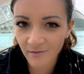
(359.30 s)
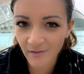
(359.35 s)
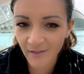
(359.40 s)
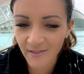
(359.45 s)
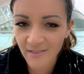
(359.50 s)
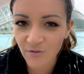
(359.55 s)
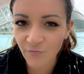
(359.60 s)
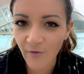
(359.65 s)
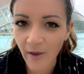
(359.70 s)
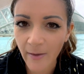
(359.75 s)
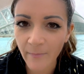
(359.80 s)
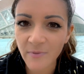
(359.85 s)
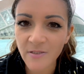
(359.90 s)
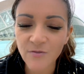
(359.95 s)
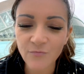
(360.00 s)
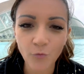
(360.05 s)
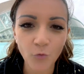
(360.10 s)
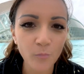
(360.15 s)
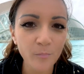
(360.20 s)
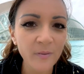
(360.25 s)
is
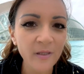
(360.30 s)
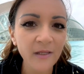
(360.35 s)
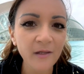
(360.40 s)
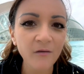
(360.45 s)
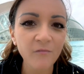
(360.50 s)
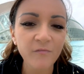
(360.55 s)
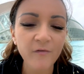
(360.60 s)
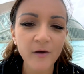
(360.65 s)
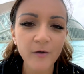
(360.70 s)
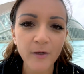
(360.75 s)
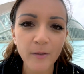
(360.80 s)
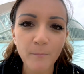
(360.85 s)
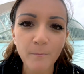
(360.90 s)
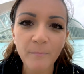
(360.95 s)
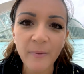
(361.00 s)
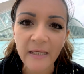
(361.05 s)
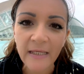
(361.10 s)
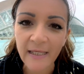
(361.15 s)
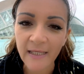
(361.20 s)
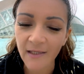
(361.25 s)
famous for being very
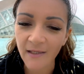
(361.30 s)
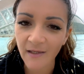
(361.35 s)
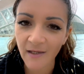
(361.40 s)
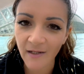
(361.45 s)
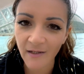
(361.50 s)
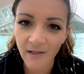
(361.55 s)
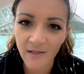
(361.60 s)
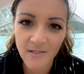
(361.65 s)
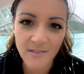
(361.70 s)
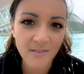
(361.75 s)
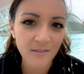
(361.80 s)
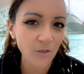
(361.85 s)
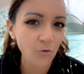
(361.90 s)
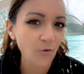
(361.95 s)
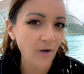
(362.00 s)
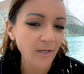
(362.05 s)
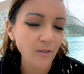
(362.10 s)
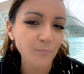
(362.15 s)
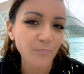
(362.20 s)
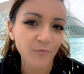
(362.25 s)
picky, and he's a
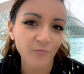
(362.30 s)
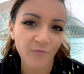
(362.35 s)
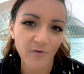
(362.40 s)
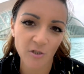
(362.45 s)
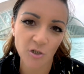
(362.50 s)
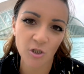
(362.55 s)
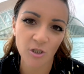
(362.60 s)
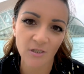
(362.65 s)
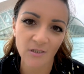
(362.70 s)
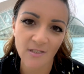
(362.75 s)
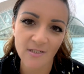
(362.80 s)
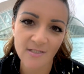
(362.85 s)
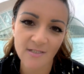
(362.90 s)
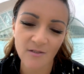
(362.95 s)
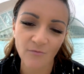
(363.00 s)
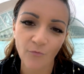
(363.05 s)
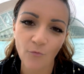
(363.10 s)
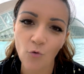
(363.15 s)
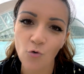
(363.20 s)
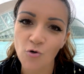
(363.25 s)
great
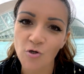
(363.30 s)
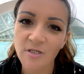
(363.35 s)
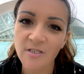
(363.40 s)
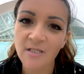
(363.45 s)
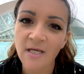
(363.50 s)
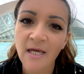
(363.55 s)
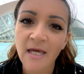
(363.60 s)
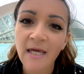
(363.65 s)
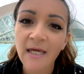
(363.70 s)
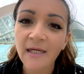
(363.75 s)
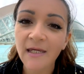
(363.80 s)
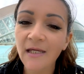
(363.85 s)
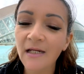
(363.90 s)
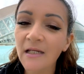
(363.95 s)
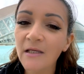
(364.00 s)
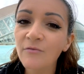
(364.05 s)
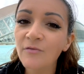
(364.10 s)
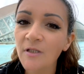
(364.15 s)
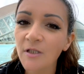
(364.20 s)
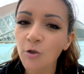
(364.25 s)
professionalist, of course. He
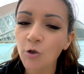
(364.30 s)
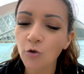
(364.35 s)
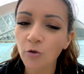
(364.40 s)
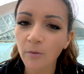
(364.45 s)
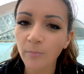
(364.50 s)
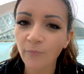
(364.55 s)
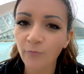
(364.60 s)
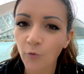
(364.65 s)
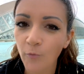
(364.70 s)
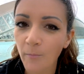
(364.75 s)
lived in Europe for